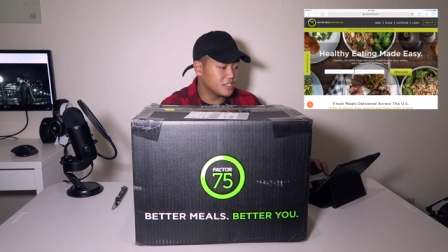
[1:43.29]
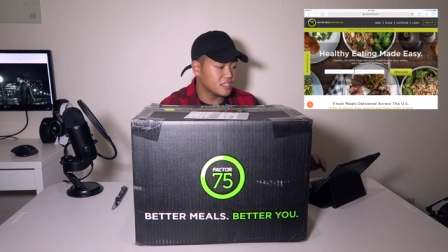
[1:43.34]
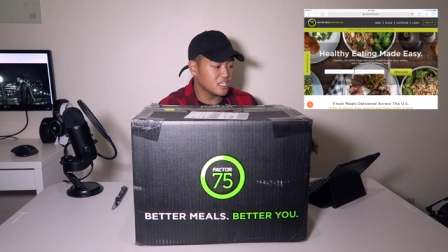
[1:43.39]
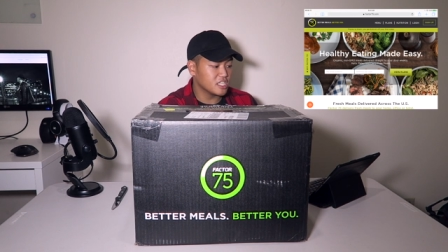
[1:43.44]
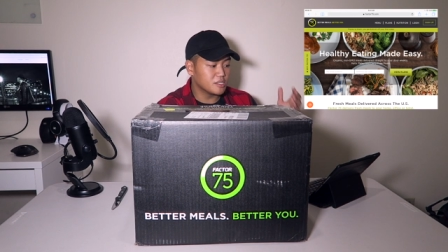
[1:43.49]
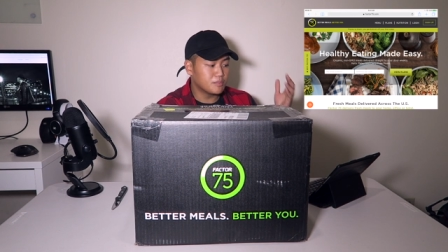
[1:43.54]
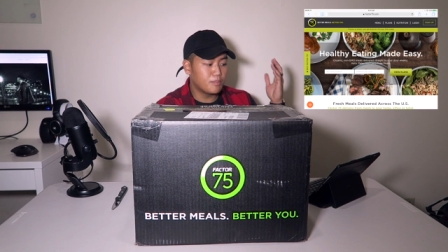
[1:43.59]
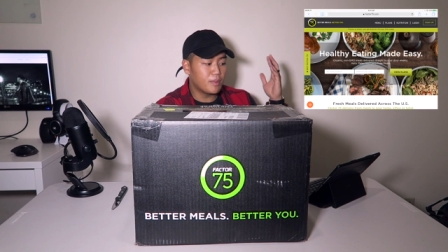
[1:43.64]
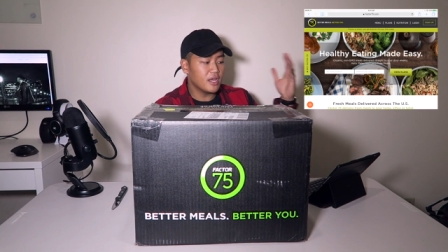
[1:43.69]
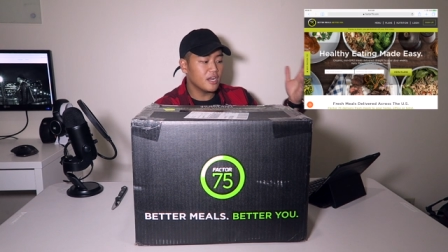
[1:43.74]
It
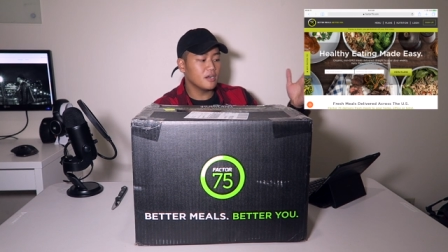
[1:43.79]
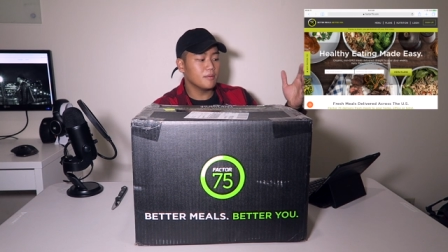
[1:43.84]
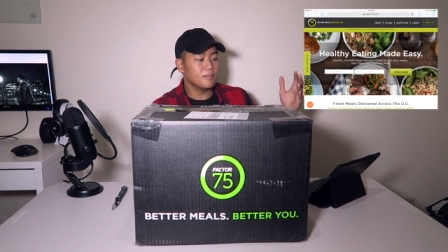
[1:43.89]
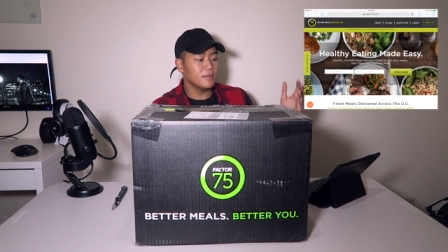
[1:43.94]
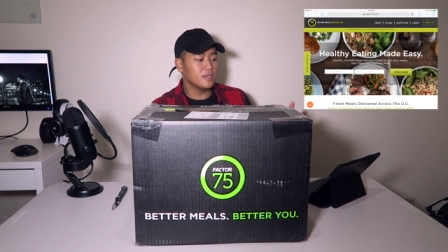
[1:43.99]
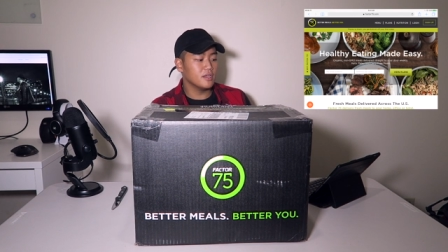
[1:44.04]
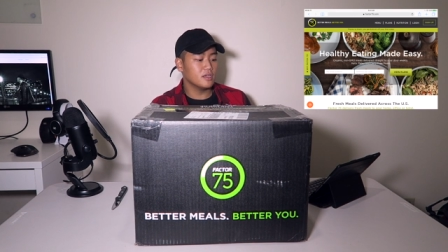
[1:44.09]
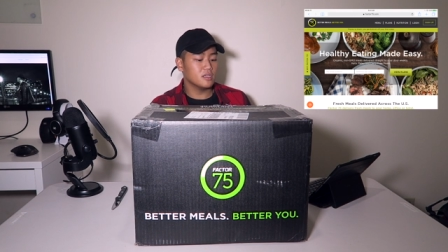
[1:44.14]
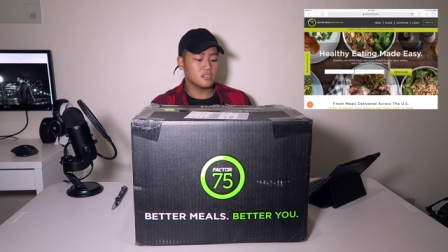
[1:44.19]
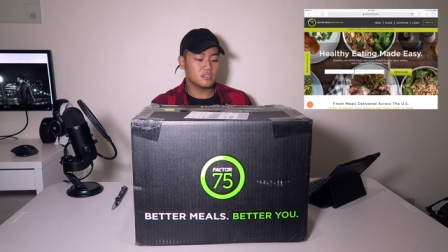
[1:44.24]
says better
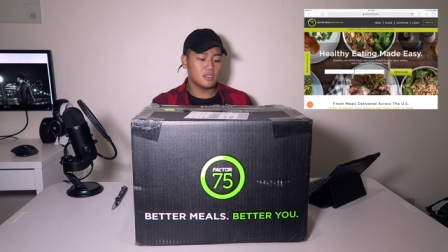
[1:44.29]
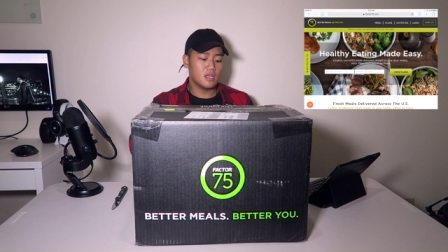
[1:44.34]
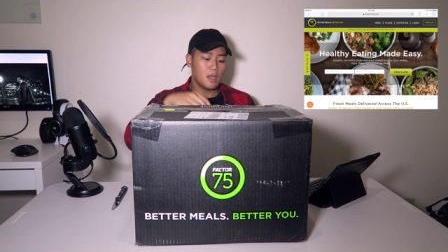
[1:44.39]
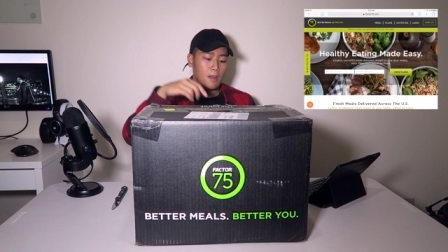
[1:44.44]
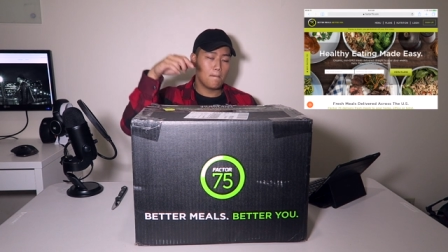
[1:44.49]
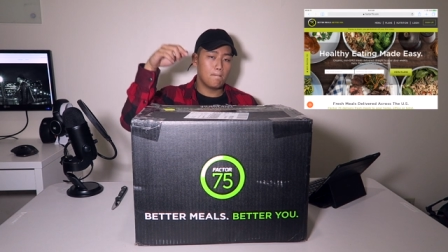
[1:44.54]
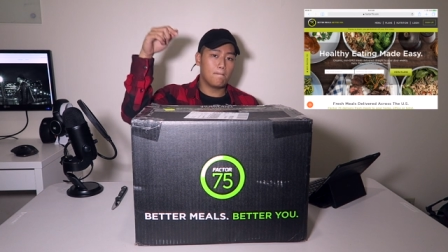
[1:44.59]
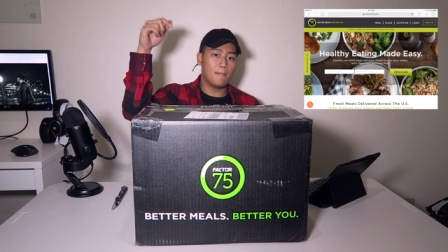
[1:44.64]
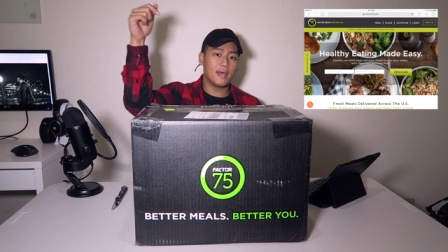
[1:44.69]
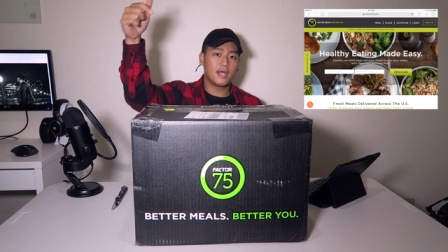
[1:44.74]
meals,
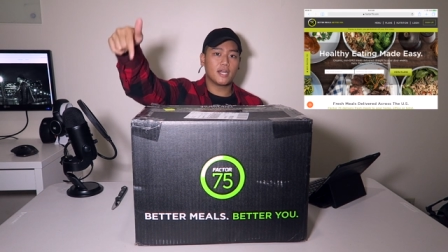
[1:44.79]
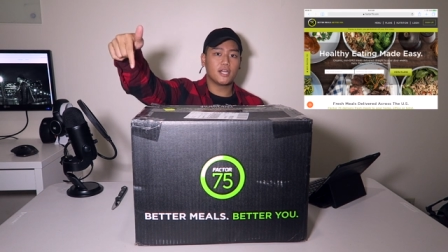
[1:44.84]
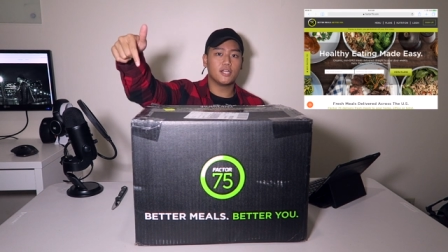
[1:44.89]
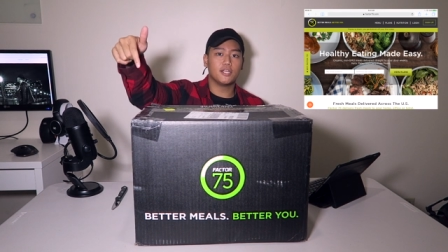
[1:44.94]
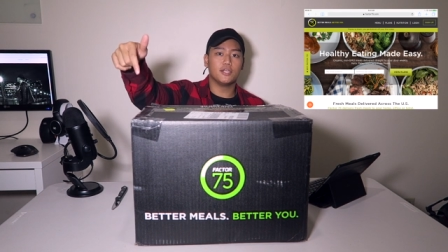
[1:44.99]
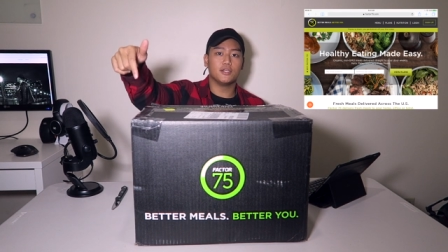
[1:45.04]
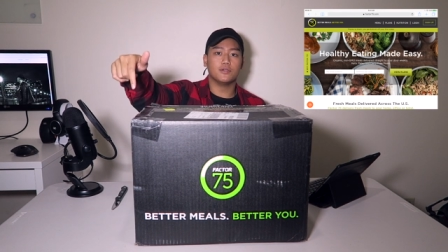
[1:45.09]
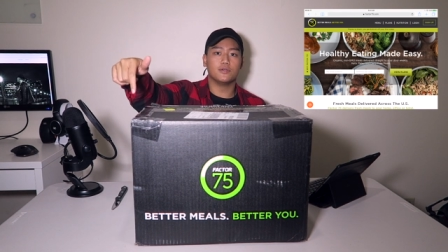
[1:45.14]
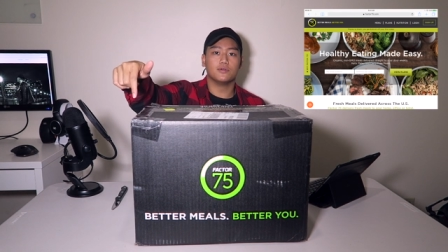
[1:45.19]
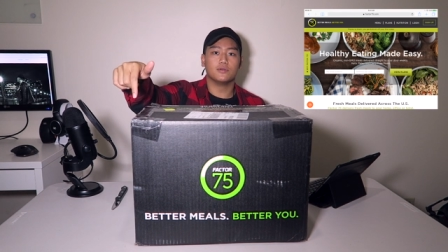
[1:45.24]
better
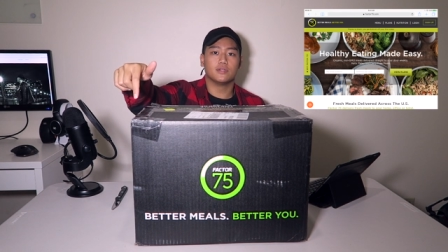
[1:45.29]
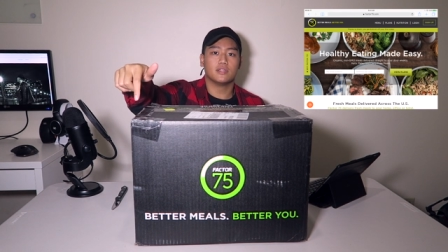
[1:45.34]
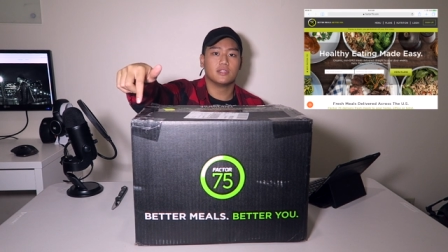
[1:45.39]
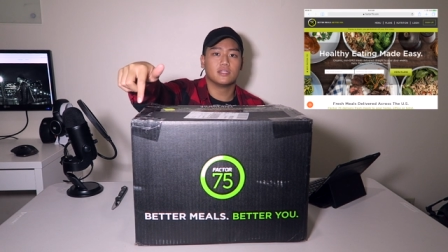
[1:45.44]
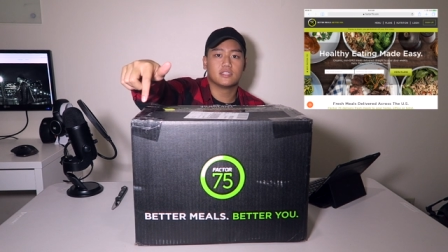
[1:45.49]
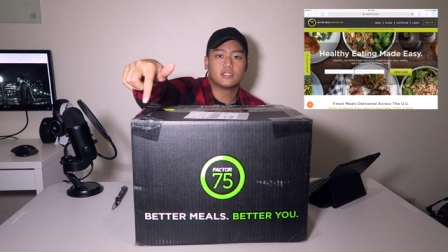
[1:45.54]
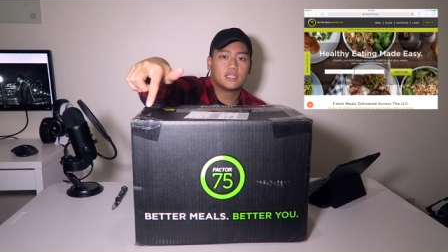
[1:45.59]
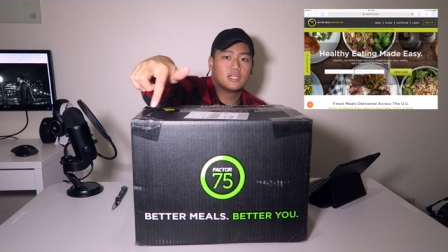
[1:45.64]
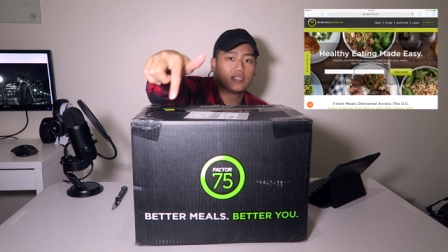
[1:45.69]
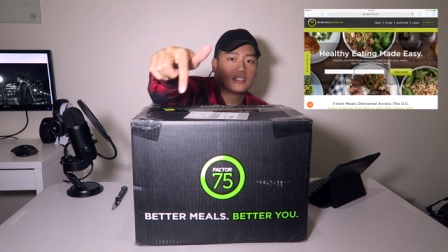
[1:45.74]
you,
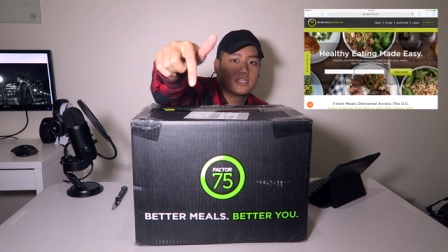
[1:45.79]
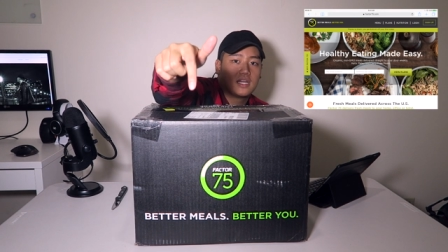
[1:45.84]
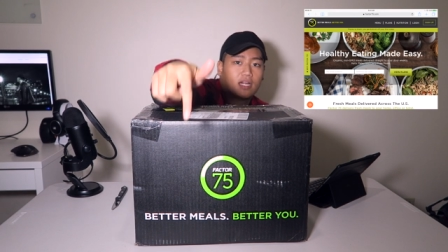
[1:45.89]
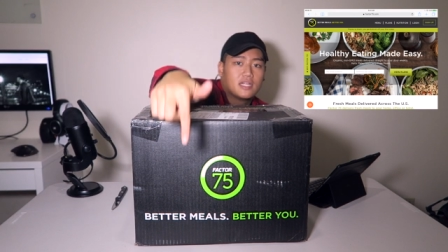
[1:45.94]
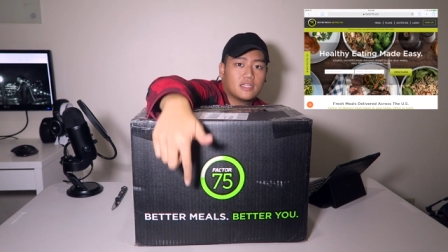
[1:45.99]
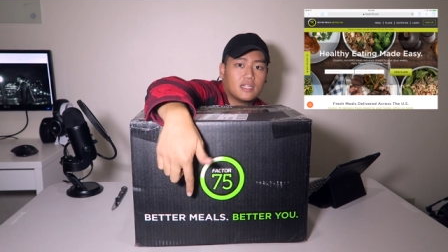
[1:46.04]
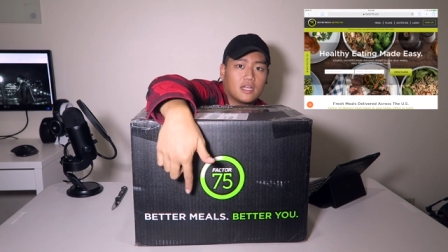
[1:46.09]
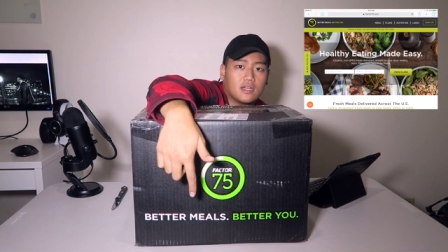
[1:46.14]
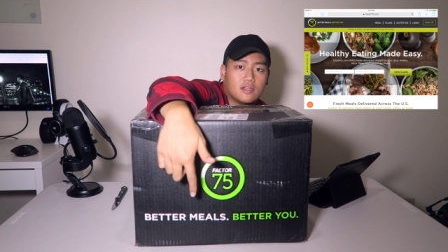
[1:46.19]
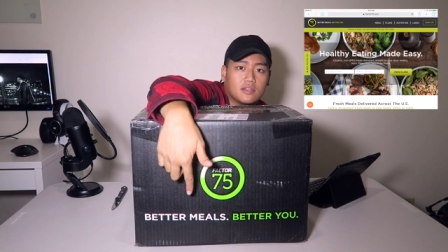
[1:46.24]
and it says
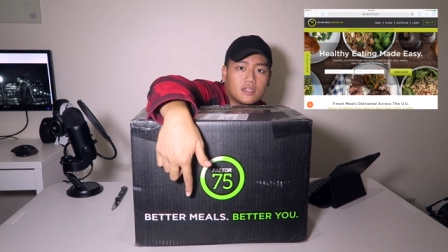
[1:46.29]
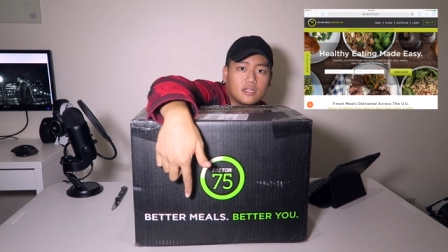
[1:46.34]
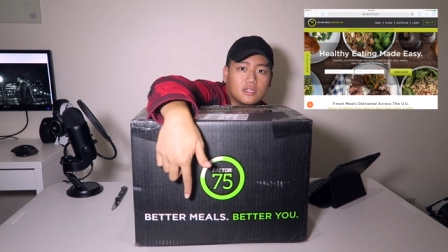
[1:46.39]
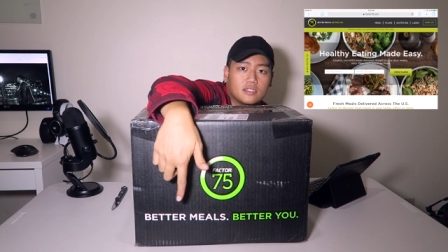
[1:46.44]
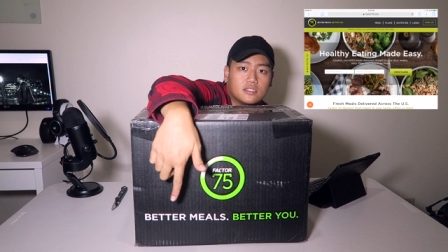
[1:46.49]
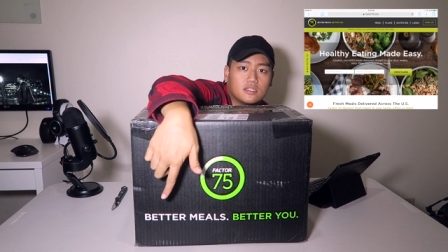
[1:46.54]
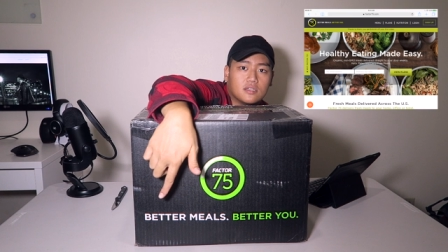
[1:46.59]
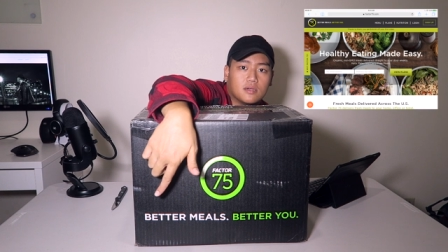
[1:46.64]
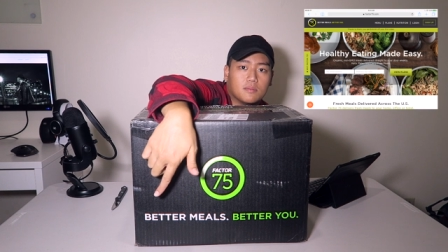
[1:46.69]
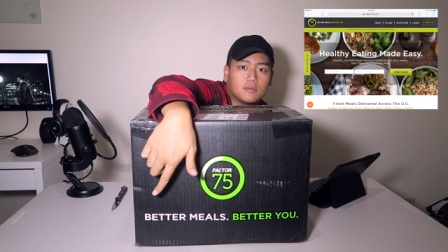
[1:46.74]
that down there too.